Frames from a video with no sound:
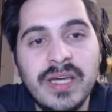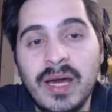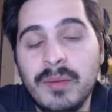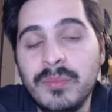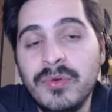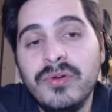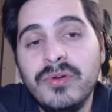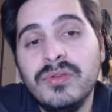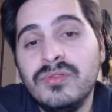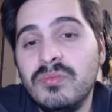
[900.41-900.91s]

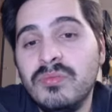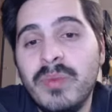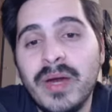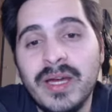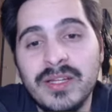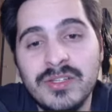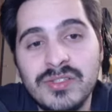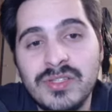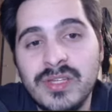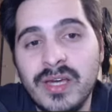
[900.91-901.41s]
I'm going to
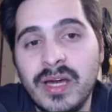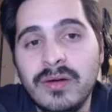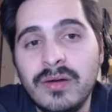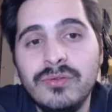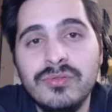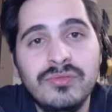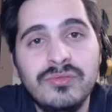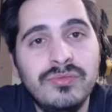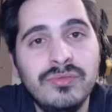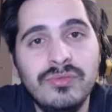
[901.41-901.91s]
bench
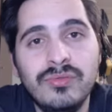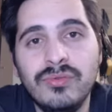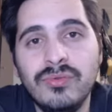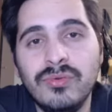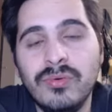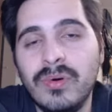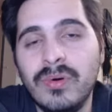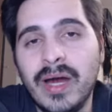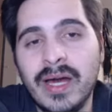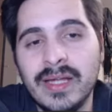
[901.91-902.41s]
Thiago
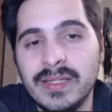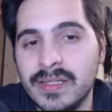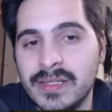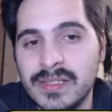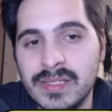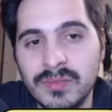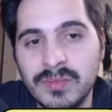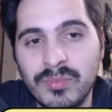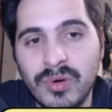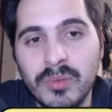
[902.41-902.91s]
to
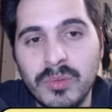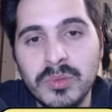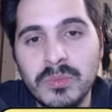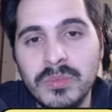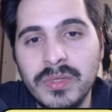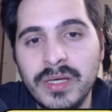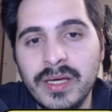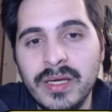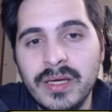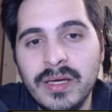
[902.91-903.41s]
Anderson
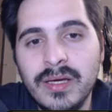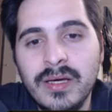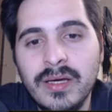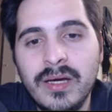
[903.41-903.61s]
probably.